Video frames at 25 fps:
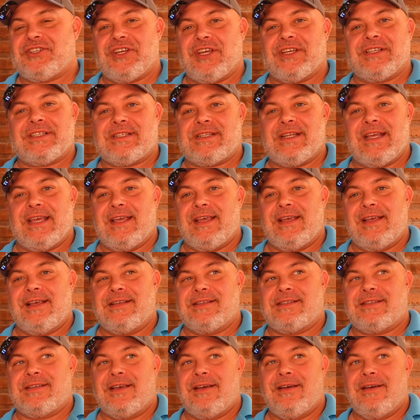just
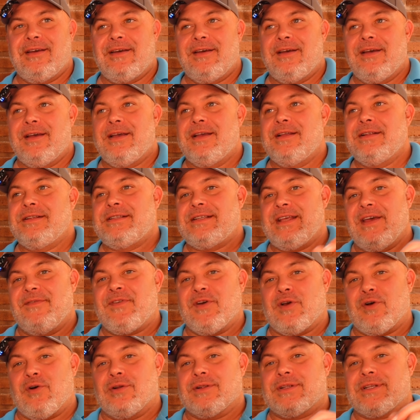is yeah.
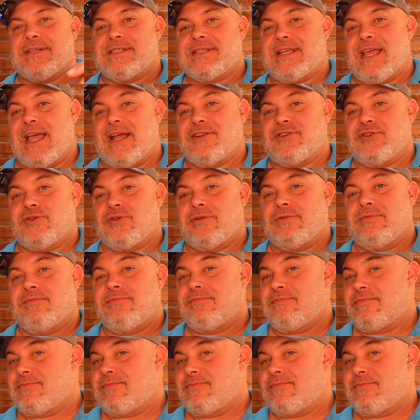difficult to schedule